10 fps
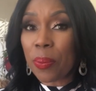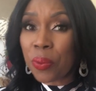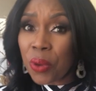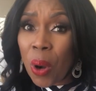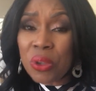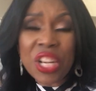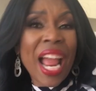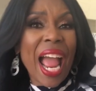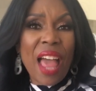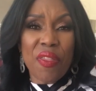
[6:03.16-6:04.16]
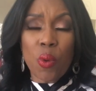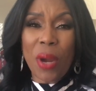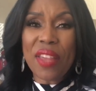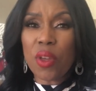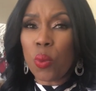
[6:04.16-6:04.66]
approach and the
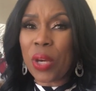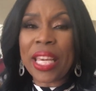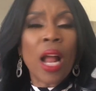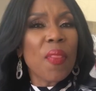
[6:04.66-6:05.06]
way that we